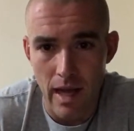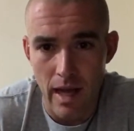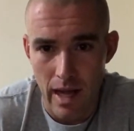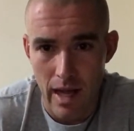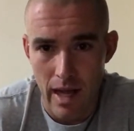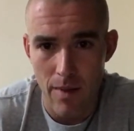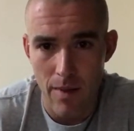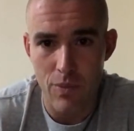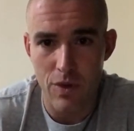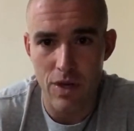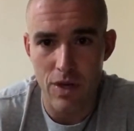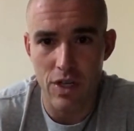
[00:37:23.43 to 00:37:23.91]

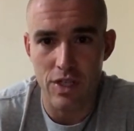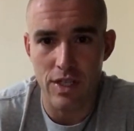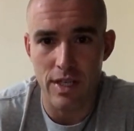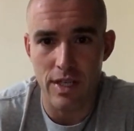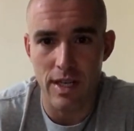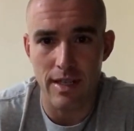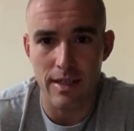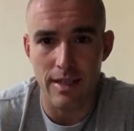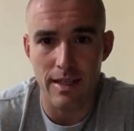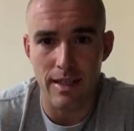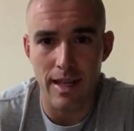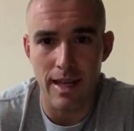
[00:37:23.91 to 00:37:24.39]
I
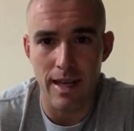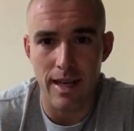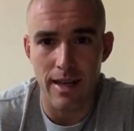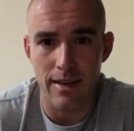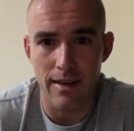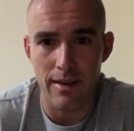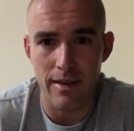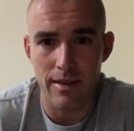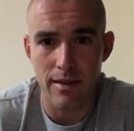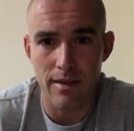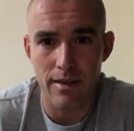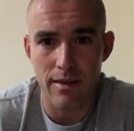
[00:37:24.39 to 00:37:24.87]
appreciate that
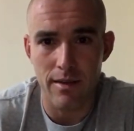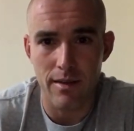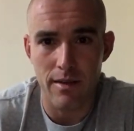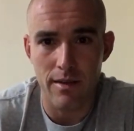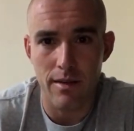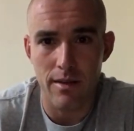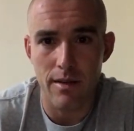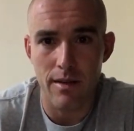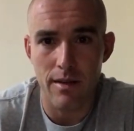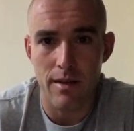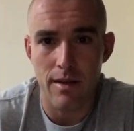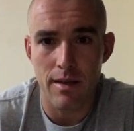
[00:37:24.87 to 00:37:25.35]

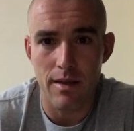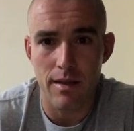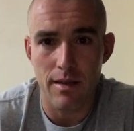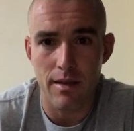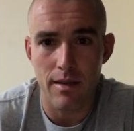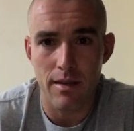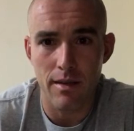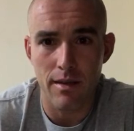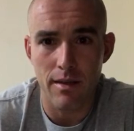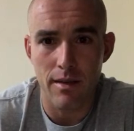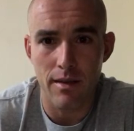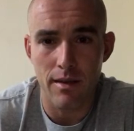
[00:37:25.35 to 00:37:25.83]

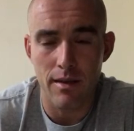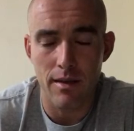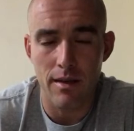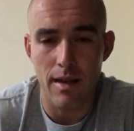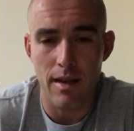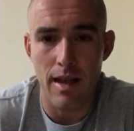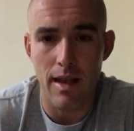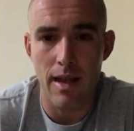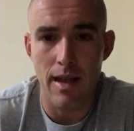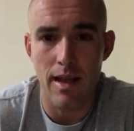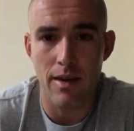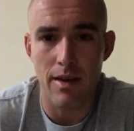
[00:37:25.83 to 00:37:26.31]

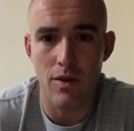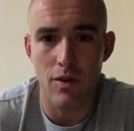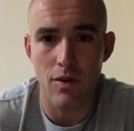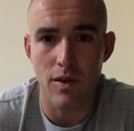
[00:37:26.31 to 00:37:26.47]
and you